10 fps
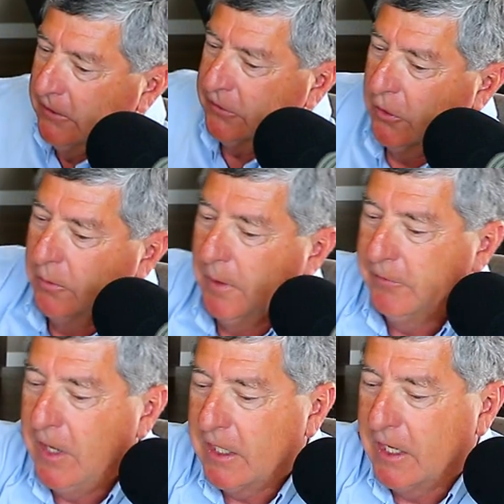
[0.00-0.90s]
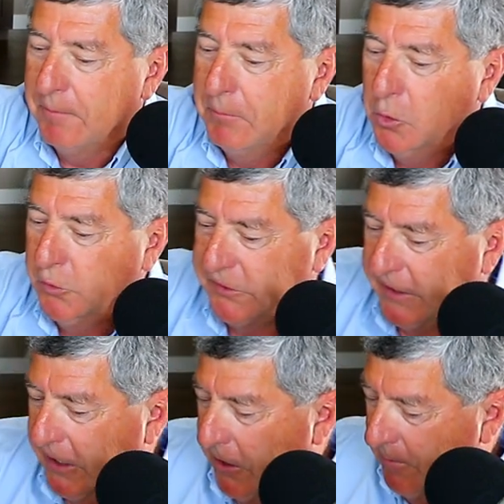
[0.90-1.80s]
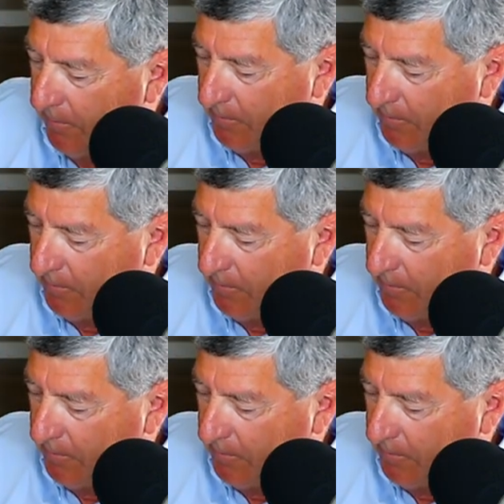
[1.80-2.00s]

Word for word: So I've got a caboose here.